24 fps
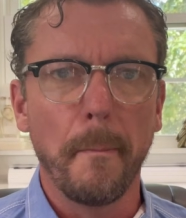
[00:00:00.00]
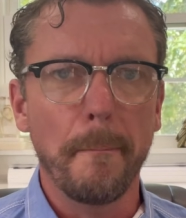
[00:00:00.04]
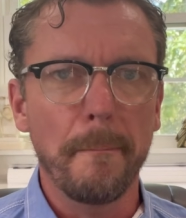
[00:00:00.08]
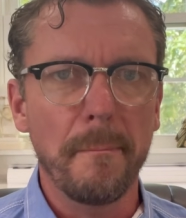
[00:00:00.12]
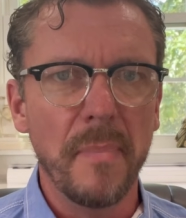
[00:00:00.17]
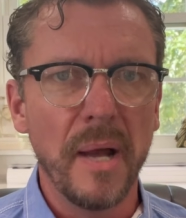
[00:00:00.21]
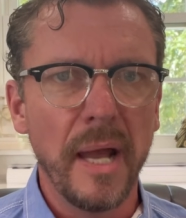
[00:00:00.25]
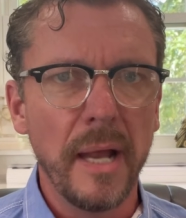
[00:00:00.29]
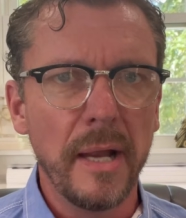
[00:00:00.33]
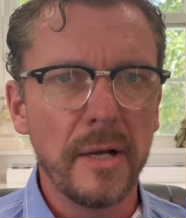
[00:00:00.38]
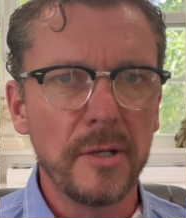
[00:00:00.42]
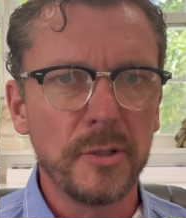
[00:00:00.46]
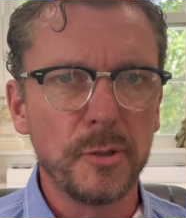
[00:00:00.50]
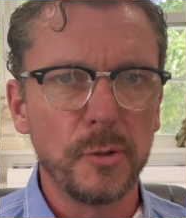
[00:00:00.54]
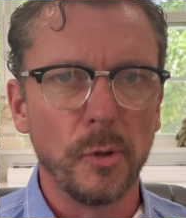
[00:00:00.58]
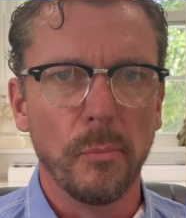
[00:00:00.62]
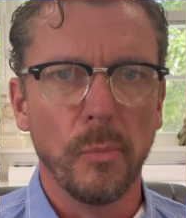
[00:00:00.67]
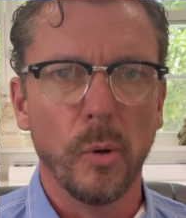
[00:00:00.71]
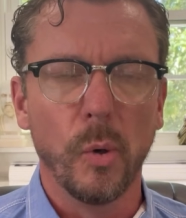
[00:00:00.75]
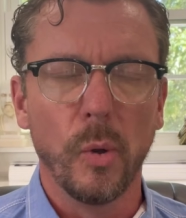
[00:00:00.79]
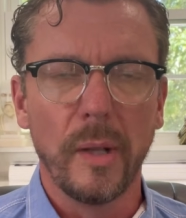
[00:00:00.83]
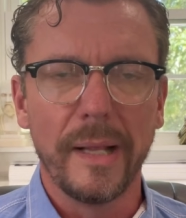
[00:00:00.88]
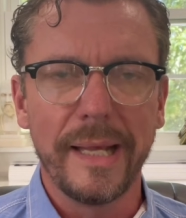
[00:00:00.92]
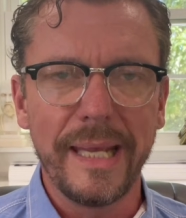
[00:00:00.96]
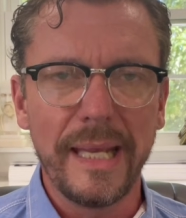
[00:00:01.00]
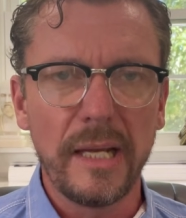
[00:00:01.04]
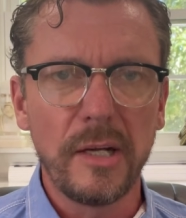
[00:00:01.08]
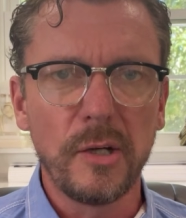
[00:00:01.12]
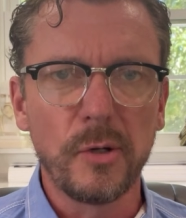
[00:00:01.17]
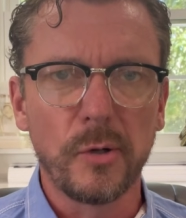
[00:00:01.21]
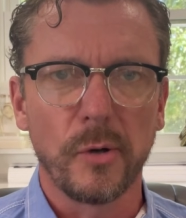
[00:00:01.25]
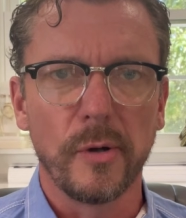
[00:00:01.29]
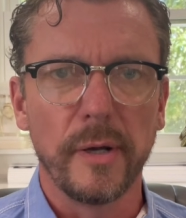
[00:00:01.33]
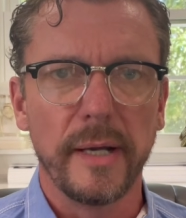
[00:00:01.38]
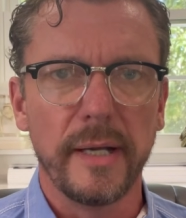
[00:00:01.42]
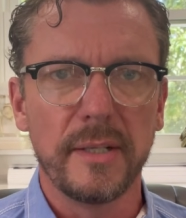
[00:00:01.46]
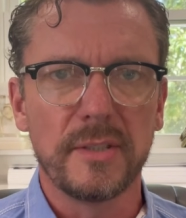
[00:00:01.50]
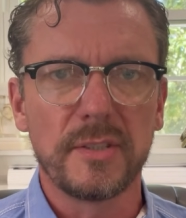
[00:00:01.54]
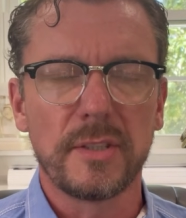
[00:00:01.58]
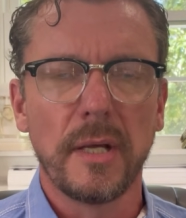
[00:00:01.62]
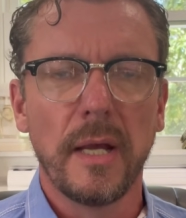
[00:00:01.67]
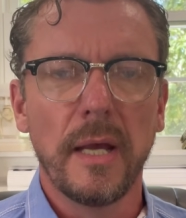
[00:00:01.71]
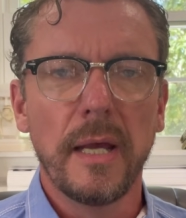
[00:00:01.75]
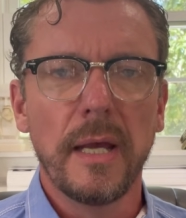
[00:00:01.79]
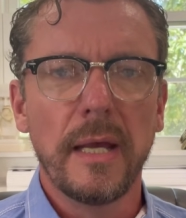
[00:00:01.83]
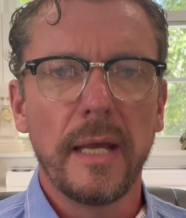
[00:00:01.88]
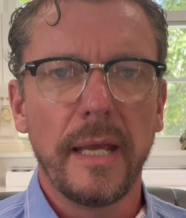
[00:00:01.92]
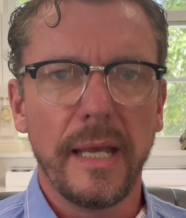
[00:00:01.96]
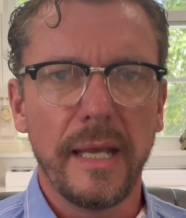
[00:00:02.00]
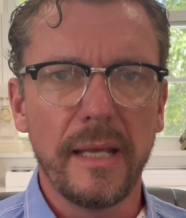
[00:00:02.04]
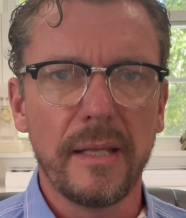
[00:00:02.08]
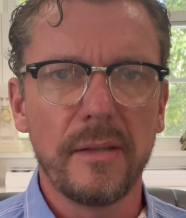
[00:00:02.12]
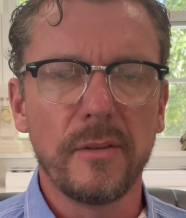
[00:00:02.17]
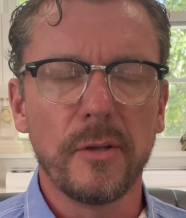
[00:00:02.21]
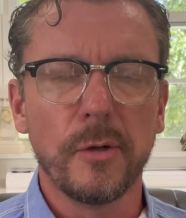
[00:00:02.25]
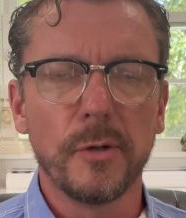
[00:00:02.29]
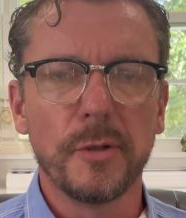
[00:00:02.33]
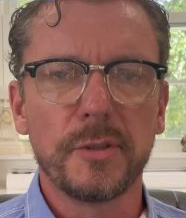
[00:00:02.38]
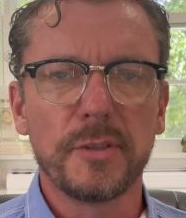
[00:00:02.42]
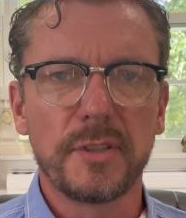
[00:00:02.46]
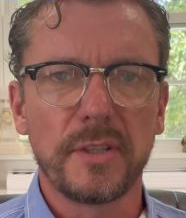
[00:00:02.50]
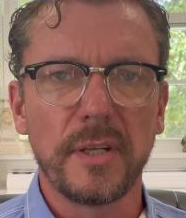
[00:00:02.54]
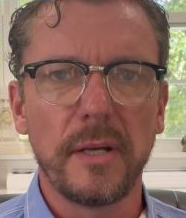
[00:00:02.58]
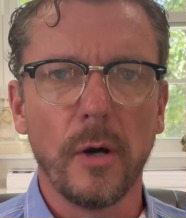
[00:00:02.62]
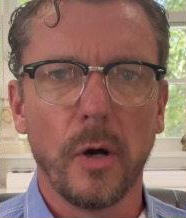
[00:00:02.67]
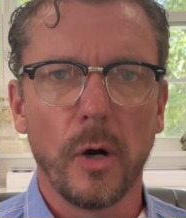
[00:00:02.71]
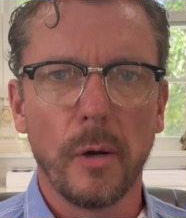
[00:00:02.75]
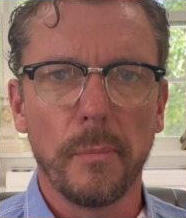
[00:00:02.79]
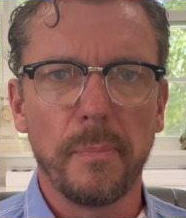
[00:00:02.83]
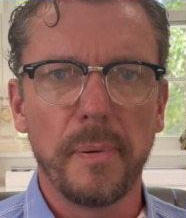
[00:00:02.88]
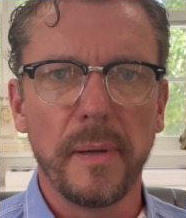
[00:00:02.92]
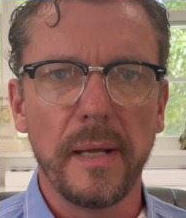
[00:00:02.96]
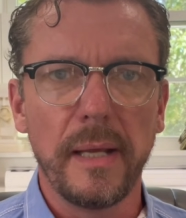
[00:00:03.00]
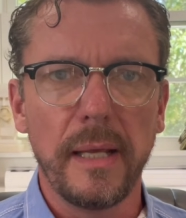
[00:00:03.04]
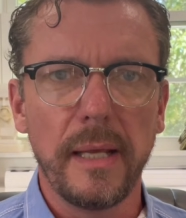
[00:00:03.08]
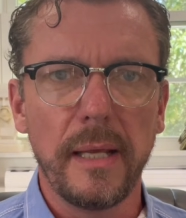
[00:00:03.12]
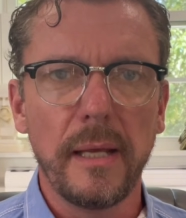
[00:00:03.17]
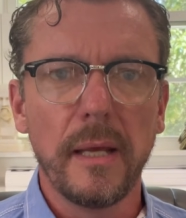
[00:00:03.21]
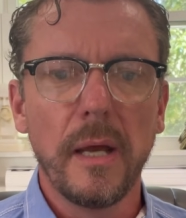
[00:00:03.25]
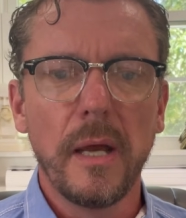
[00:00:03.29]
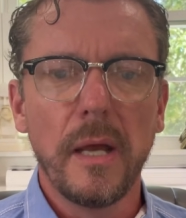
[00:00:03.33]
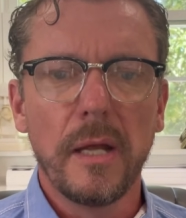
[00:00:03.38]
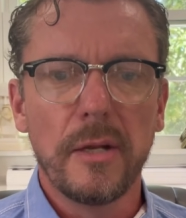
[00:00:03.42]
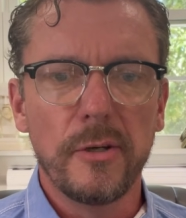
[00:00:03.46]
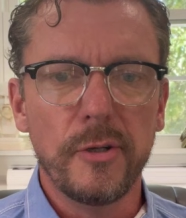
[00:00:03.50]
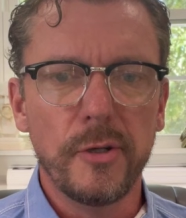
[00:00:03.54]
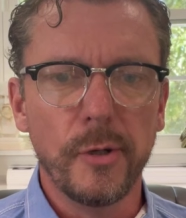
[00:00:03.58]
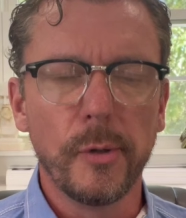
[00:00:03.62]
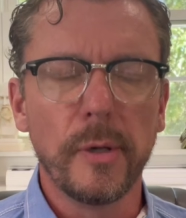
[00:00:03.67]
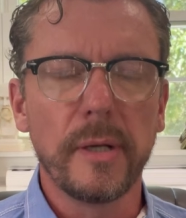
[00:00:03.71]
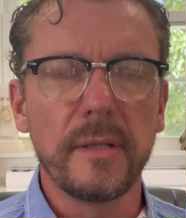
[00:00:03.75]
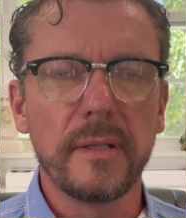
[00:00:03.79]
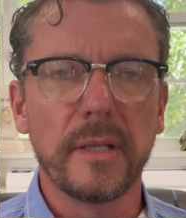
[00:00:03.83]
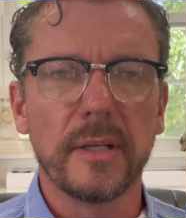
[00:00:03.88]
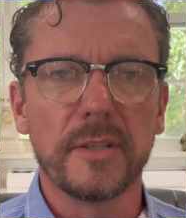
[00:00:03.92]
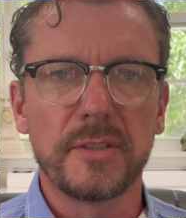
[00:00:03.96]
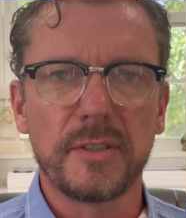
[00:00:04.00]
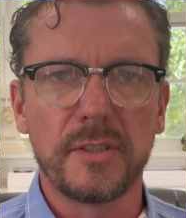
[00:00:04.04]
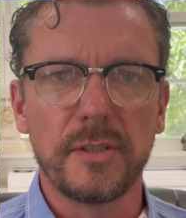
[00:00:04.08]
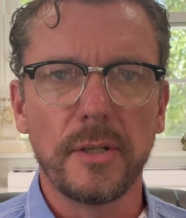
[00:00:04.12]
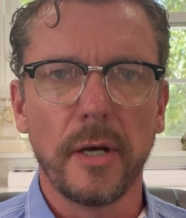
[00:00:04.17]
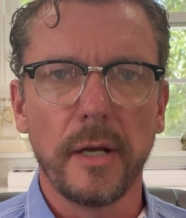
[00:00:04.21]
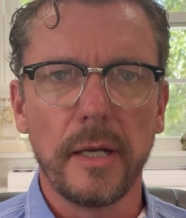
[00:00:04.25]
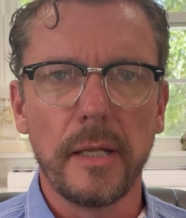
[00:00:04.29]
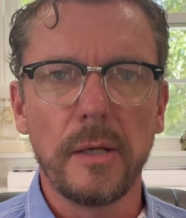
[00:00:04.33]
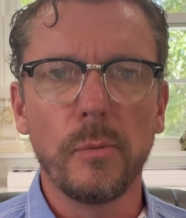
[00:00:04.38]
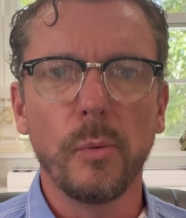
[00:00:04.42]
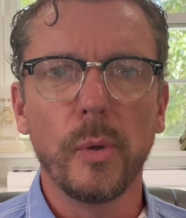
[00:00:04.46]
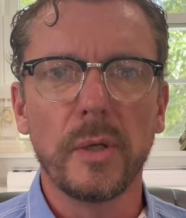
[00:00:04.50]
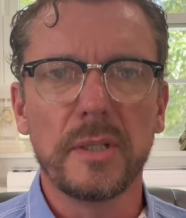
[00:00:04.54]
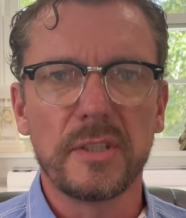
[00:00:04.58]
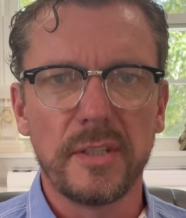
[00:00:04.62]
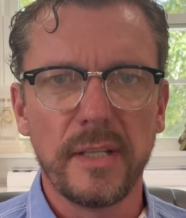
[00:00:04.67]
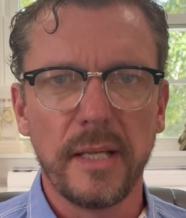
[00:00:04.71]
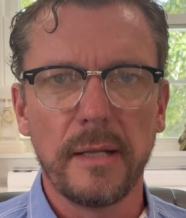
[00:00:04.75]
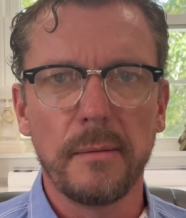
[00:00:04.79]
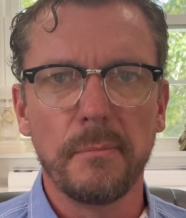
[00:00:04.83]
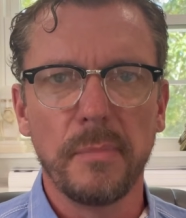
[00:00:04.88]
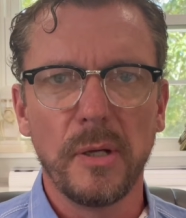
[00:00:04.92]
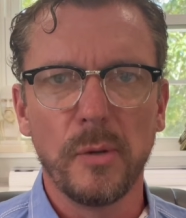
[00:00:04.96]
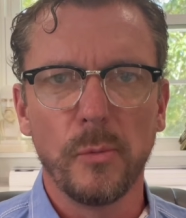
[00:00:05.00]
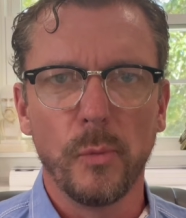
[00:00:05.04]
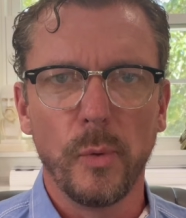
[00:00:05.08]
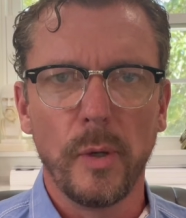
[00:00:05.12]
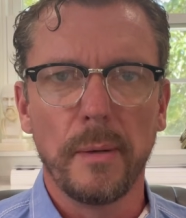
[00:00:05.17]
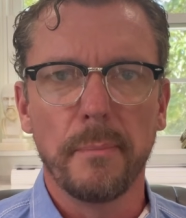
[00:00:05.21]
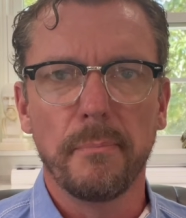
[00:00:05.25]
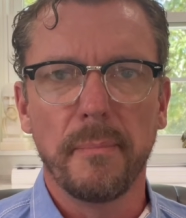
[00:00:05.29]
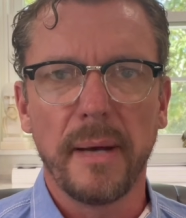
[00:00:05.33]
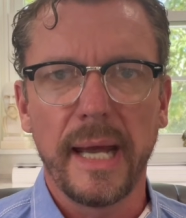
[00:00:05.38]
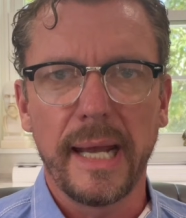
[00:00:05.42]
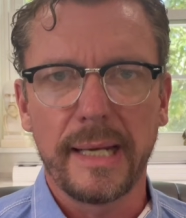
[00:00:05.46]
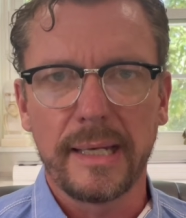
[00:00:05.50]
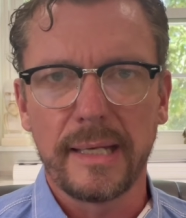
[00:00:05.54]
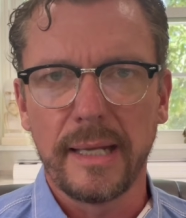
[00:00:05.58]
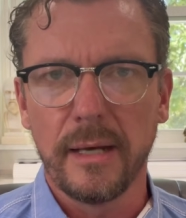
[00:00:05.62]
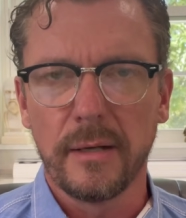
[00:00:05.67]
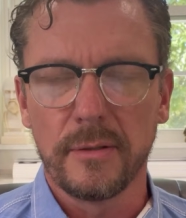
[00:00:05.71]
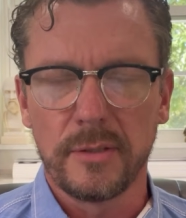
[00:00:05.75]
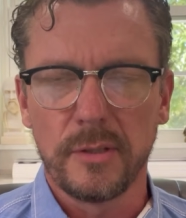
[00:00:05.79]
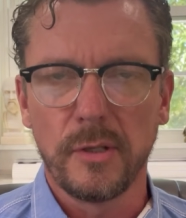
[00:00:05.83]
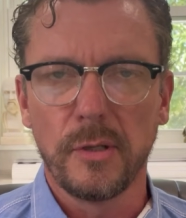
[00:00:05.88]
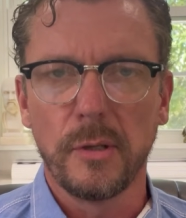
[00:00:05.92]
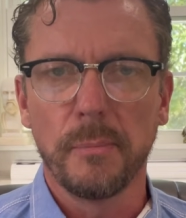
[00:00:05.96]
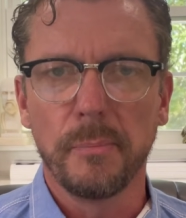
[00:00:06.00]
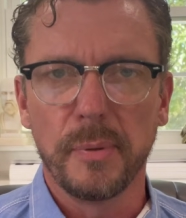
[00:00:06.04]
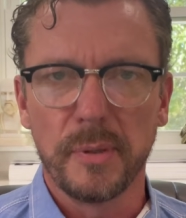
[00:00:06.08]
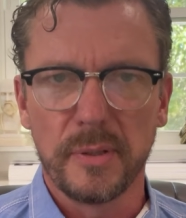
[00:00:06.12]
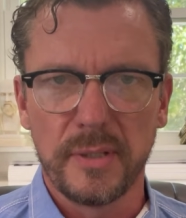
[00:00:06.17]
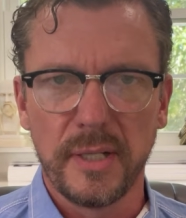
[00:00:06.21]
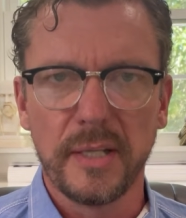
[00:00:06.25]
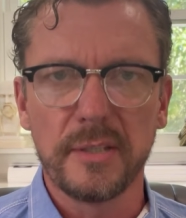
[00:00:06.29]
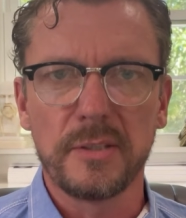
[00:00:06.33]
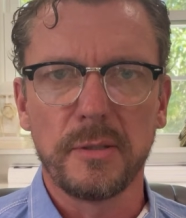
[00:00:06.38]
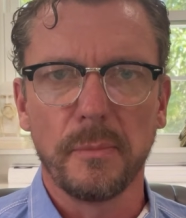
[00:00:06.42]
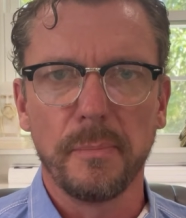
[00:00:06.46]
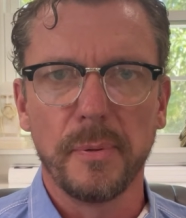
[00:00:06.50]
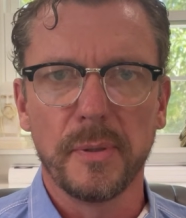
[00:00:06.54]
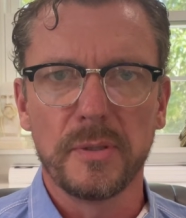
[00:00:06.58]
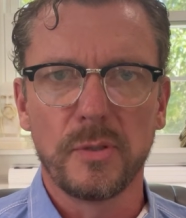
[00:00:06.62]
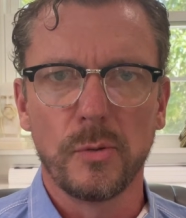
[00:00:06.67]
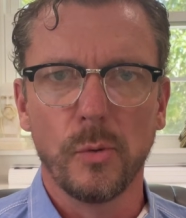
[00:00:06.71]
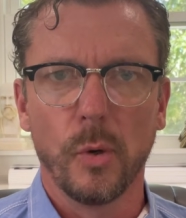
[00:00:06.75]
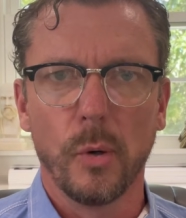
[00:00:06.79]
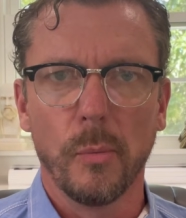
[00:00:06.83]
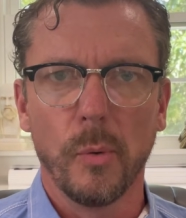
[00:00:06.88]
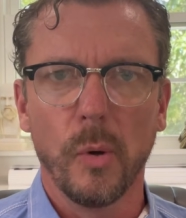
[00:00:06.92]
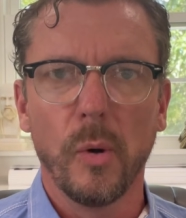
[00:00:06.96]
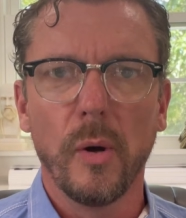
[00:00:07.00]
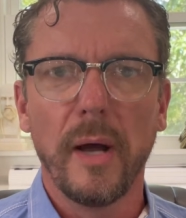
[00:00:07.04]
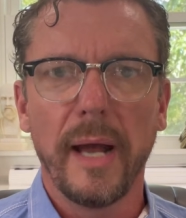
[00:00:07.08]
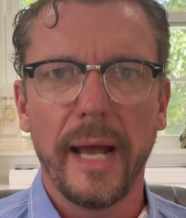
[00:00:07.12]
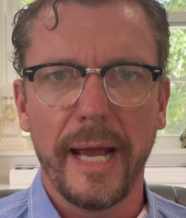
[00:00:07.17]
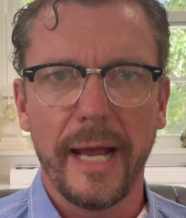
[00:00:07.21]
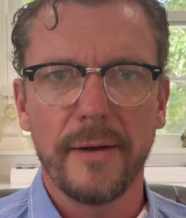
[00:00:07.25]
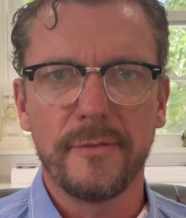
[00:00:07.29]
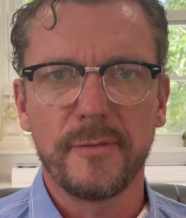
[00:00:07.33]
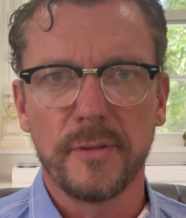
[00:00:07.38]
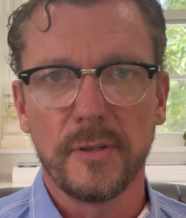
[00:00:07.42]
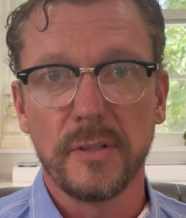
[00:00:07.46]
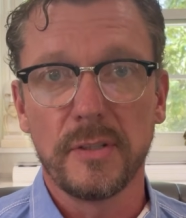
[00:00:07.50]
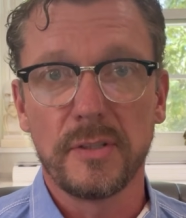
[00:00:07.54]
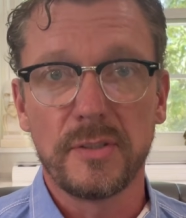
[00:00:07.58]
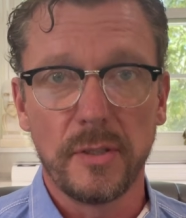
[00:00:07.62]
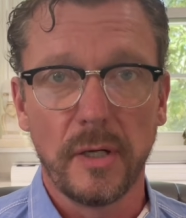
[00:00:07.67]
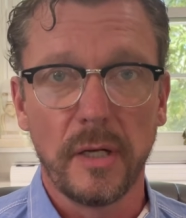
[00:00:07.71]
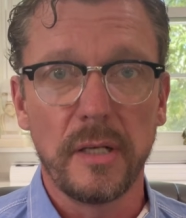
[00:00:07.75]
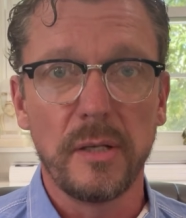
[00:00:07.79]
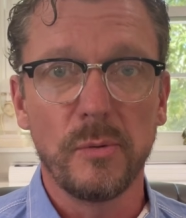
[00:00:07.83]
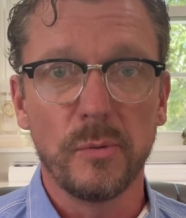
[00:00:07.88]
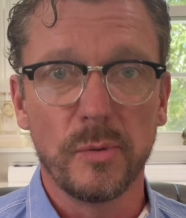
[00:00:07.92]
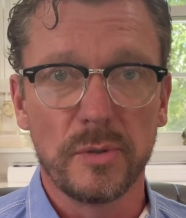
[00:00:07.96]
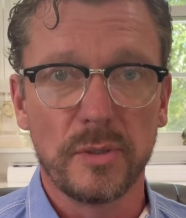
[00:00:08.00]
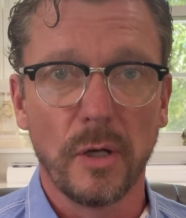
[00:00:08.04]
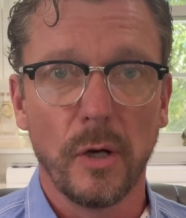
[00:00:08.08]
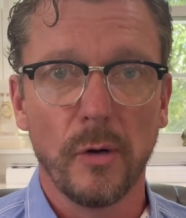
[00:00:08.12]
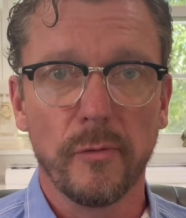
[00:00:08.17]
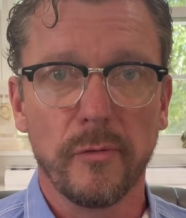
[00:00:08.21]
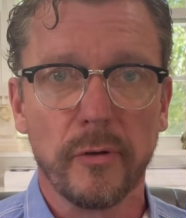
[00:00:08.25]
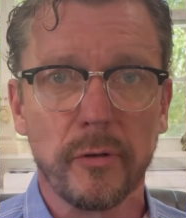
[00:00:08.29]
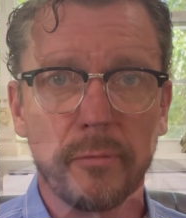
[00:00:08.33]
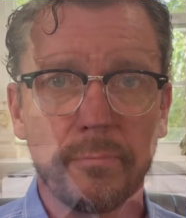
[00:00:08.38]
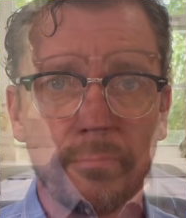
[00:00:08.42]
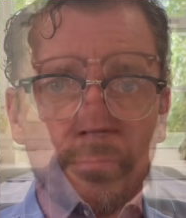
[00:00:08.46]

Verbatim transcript: measurable increase in their CRP during this study, which then went back down to the participants' normal after the study was over.